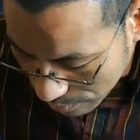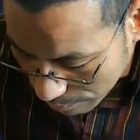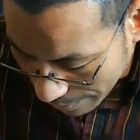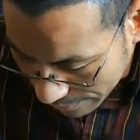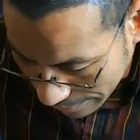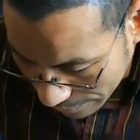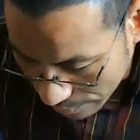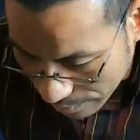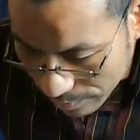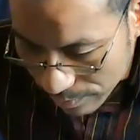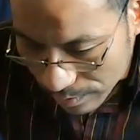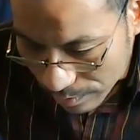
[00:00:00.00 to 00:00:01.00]
my
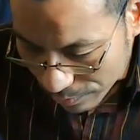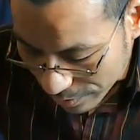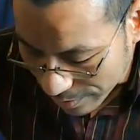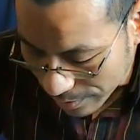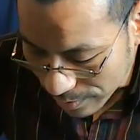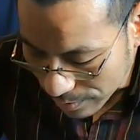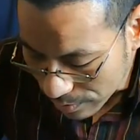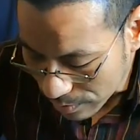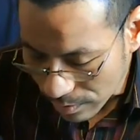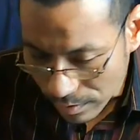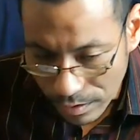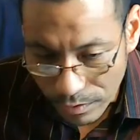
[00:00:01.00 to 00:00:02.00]
death, over
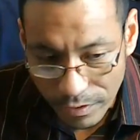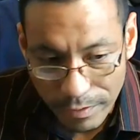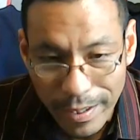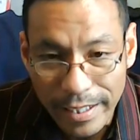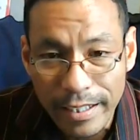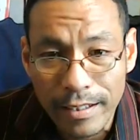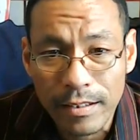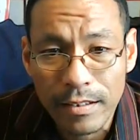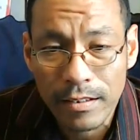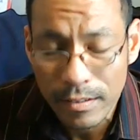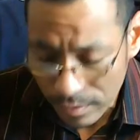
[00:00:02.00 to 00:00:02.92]
making